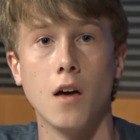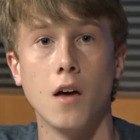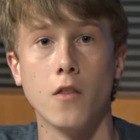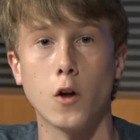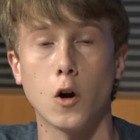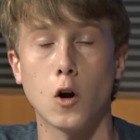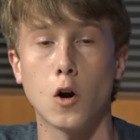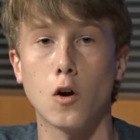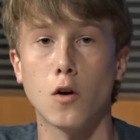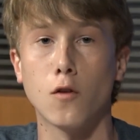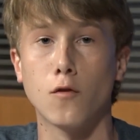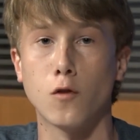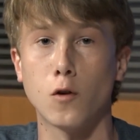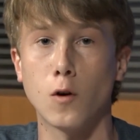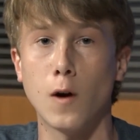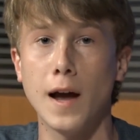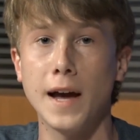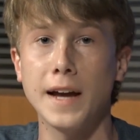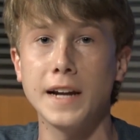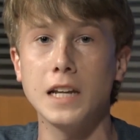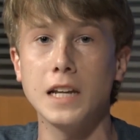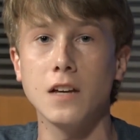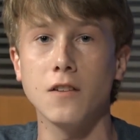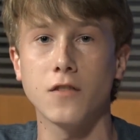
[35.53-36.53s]
There are a
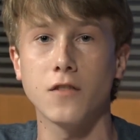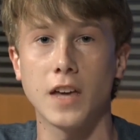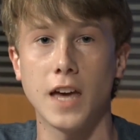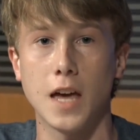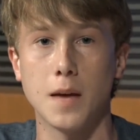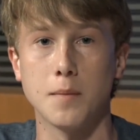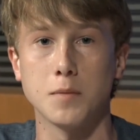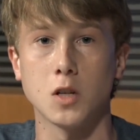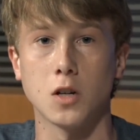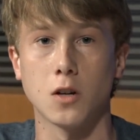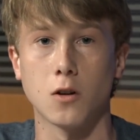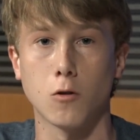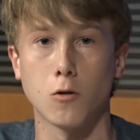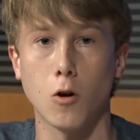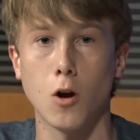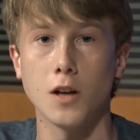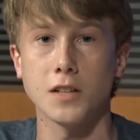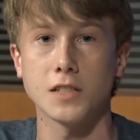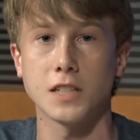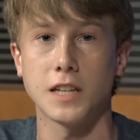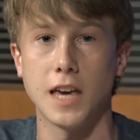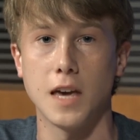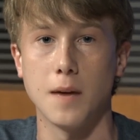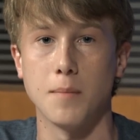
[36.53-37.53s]
variety of camps
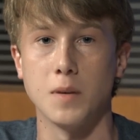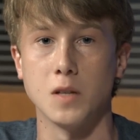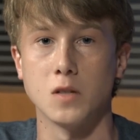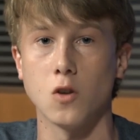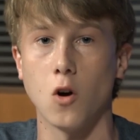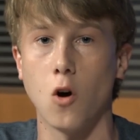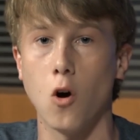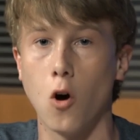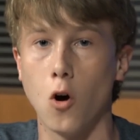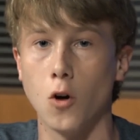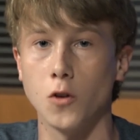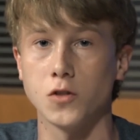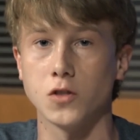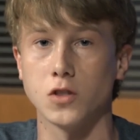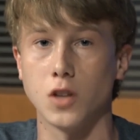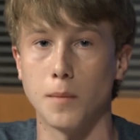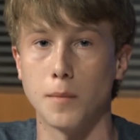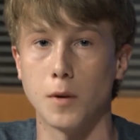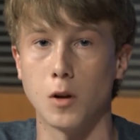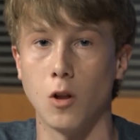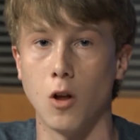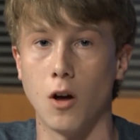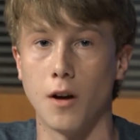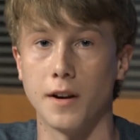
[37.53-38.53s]
across campus all
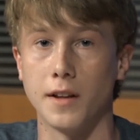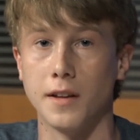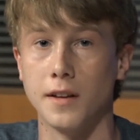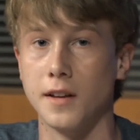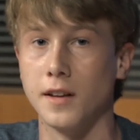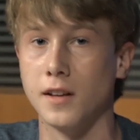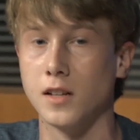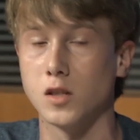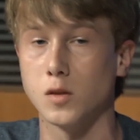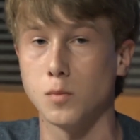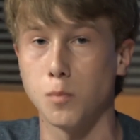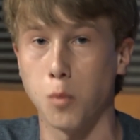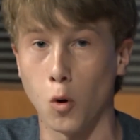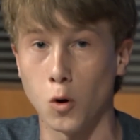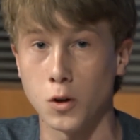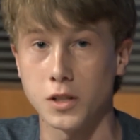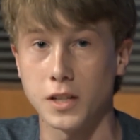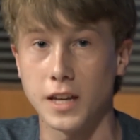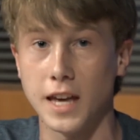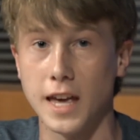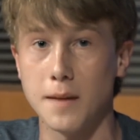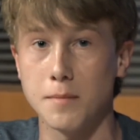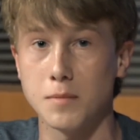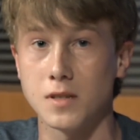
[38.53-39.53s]
summer long.
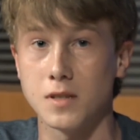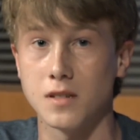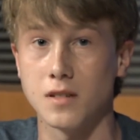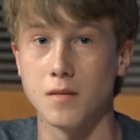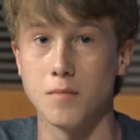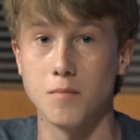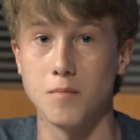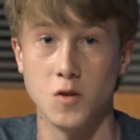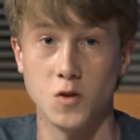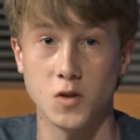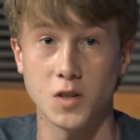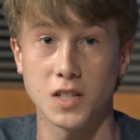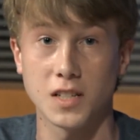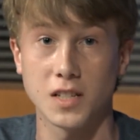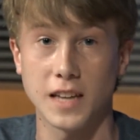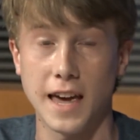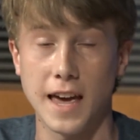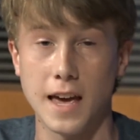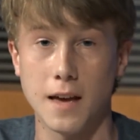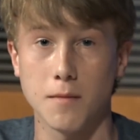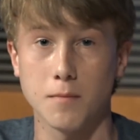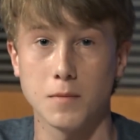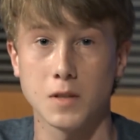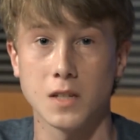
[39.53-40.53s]
Sports camps, music
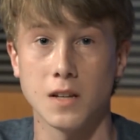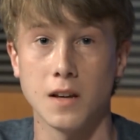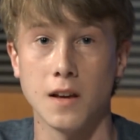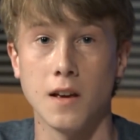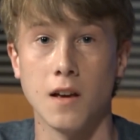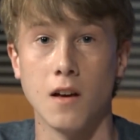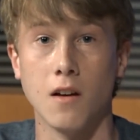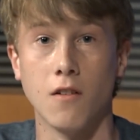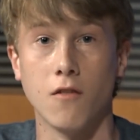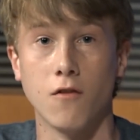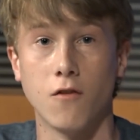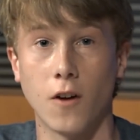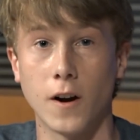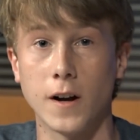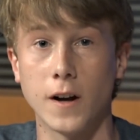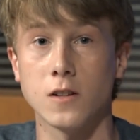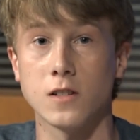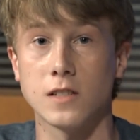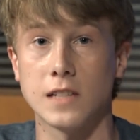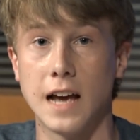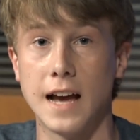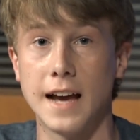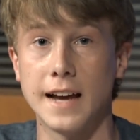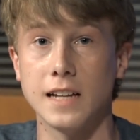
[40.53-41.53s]
camps, fire
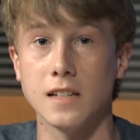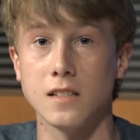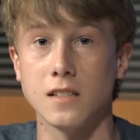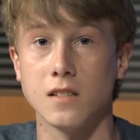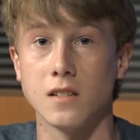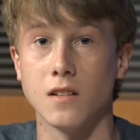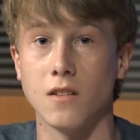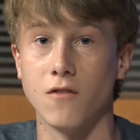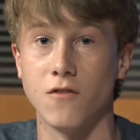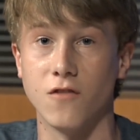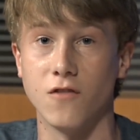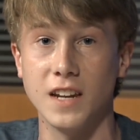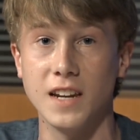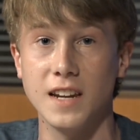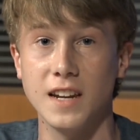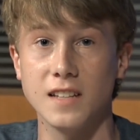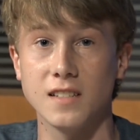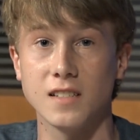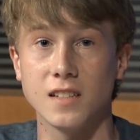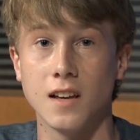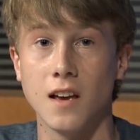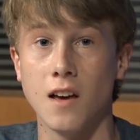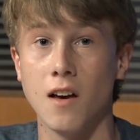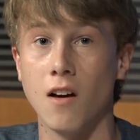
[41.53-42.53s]
science,
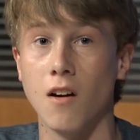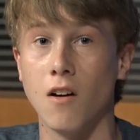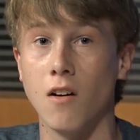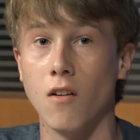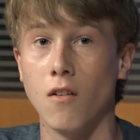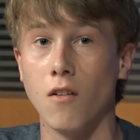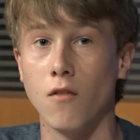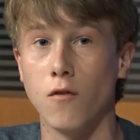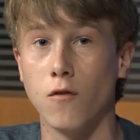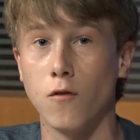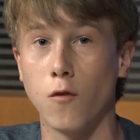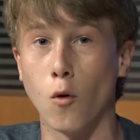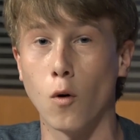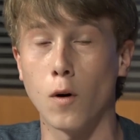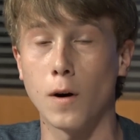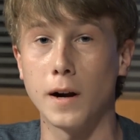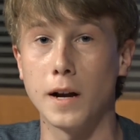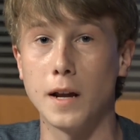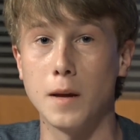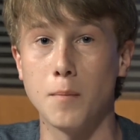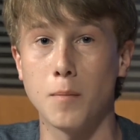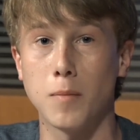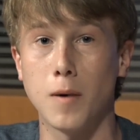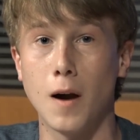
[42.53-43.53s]
fitness, four
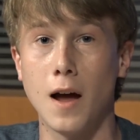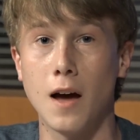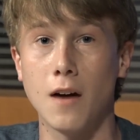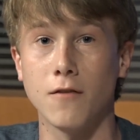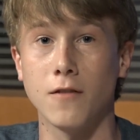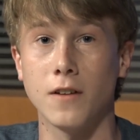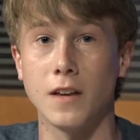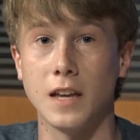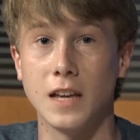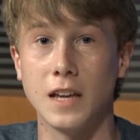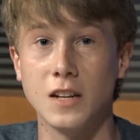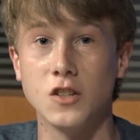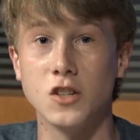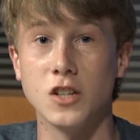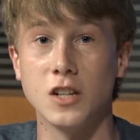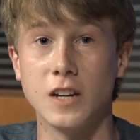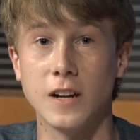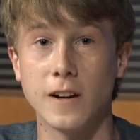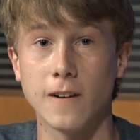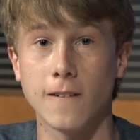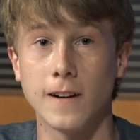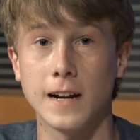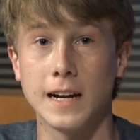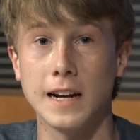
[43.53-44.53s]
improv,
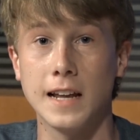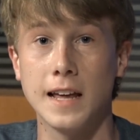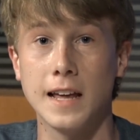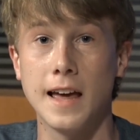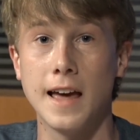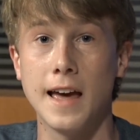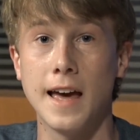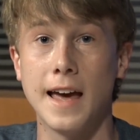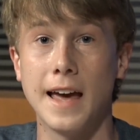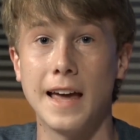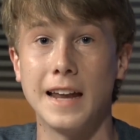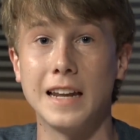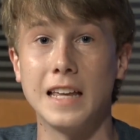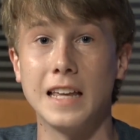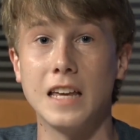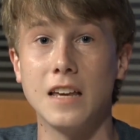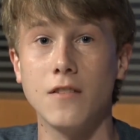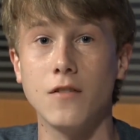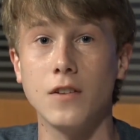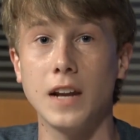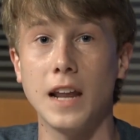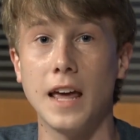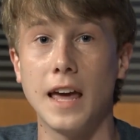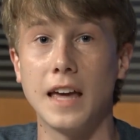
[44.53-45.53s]
engineering, and
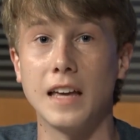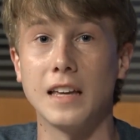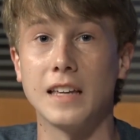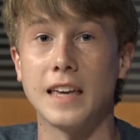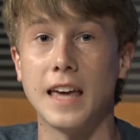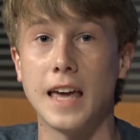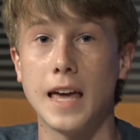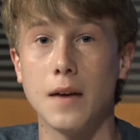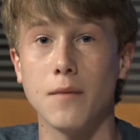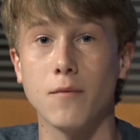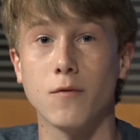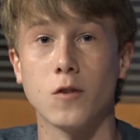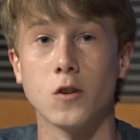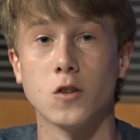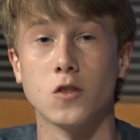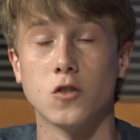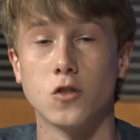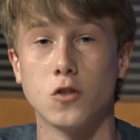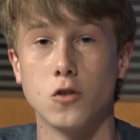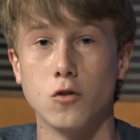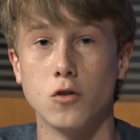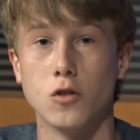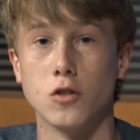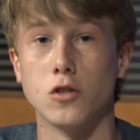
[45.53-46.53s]
even a camp for
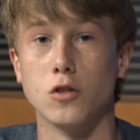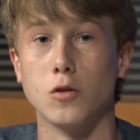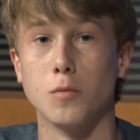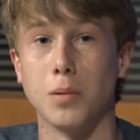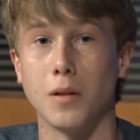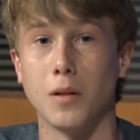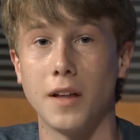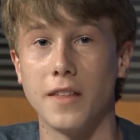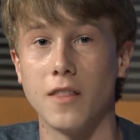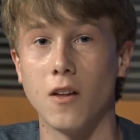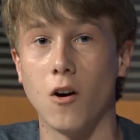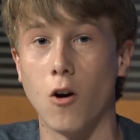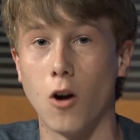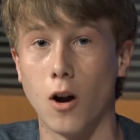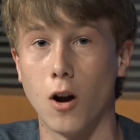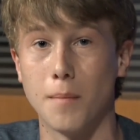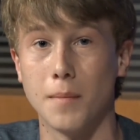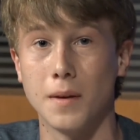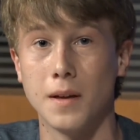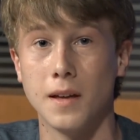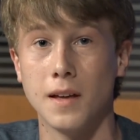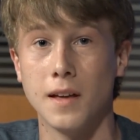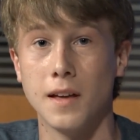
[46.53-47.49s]
students who play the harp.